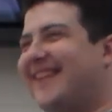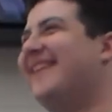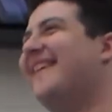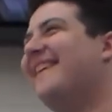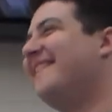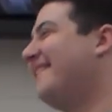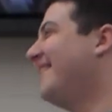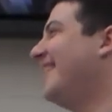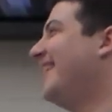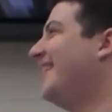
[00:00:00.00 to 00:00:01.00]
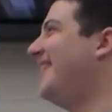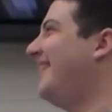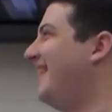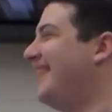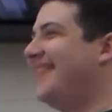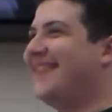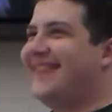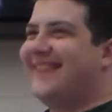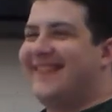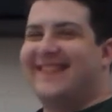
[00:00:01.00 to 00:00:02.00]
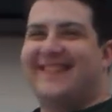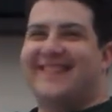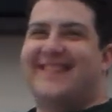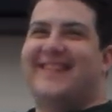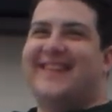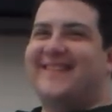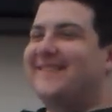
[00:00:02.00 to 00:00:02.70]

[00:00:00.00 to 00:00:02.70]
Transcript: (no one is talking)